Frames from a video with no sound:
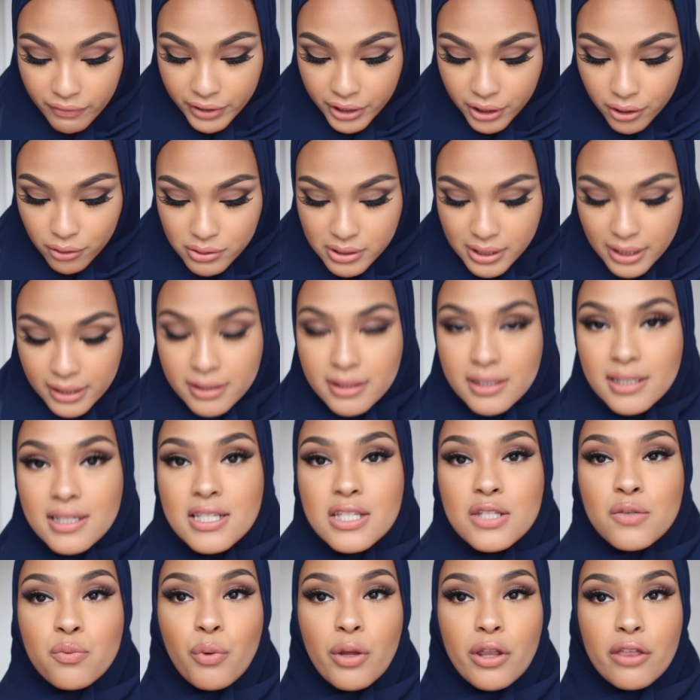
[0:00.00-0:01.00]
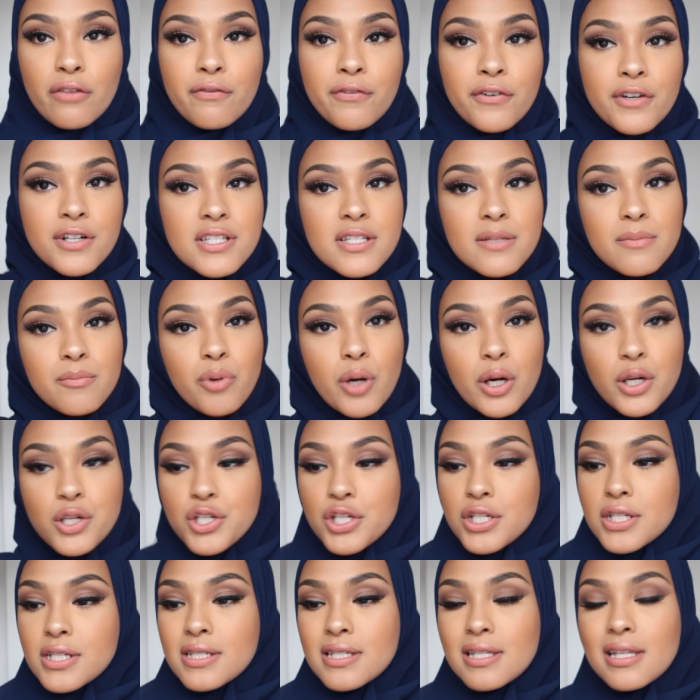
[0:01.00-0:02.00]
videos like this with first
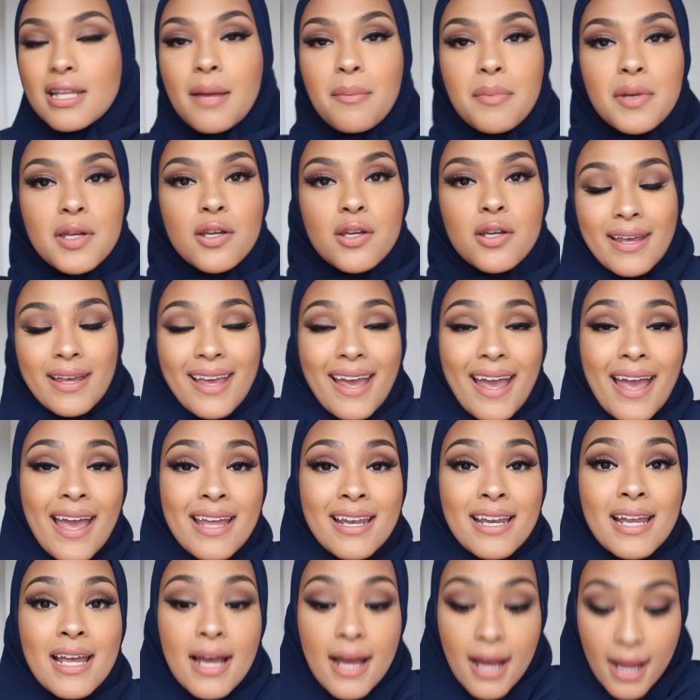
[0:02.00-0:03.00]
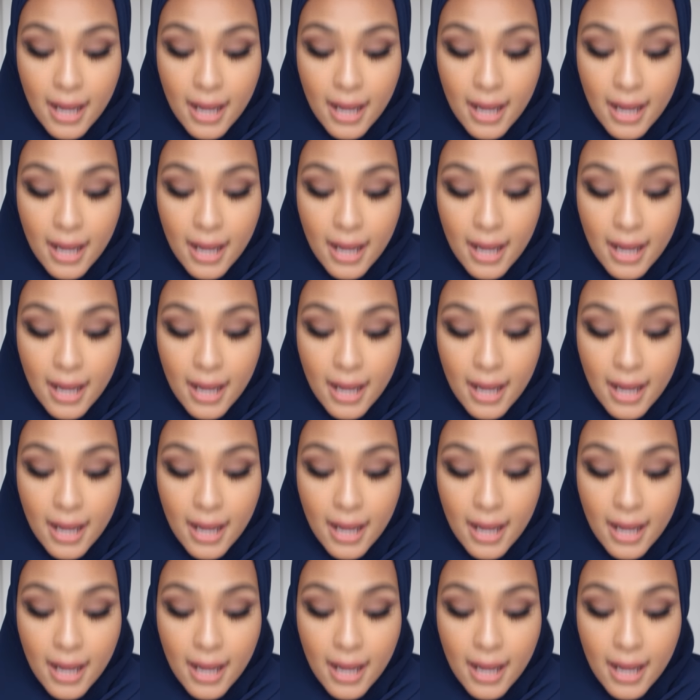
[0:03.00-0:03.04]
impressions, let And